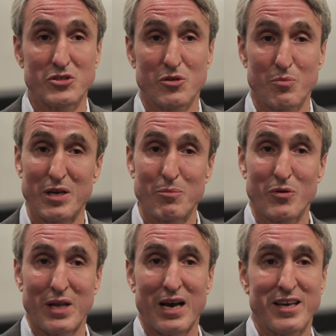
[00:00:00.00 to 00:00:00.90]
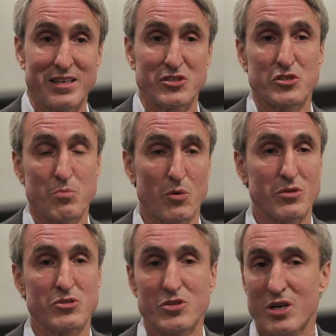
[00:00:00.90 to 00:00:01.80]
should people not get to
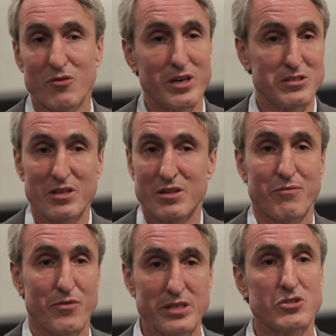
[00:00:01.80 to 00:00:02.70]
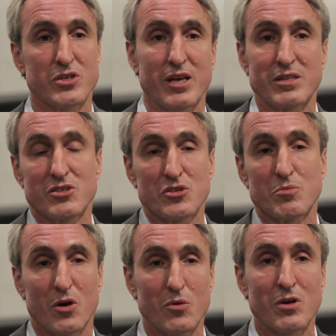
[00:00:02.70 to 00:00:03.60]
smoke the cigarettes that the French get to
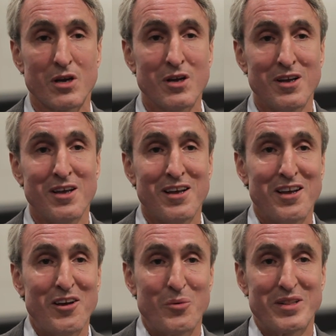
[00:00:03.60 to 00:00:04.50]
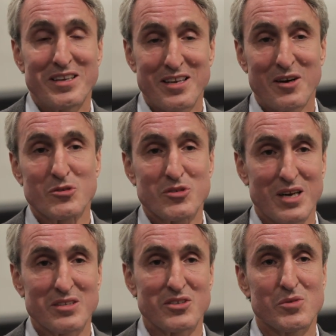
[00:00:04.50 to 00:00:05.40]
smoke when they tell us
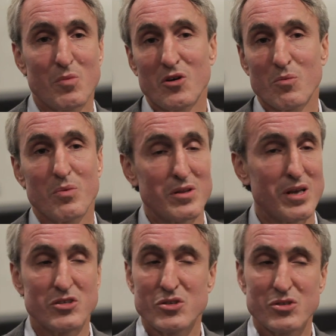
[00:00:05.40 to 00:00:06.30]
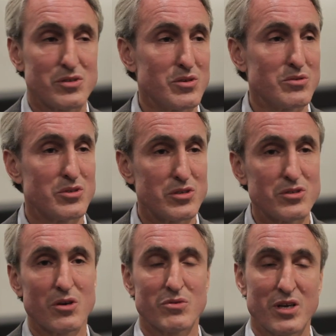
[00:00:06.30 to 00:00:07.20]
not to smoke, but you
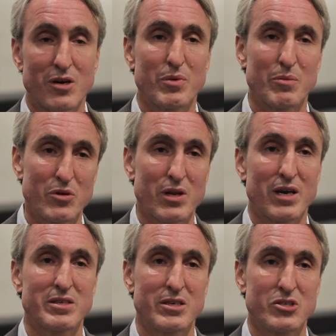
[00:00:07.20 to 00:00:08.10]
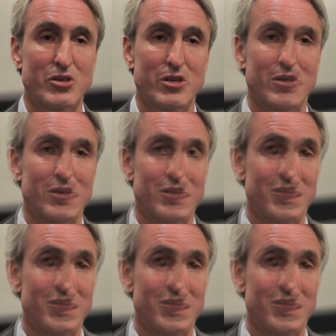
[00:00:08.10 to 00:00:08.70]
just don't tell people not to eat sugar.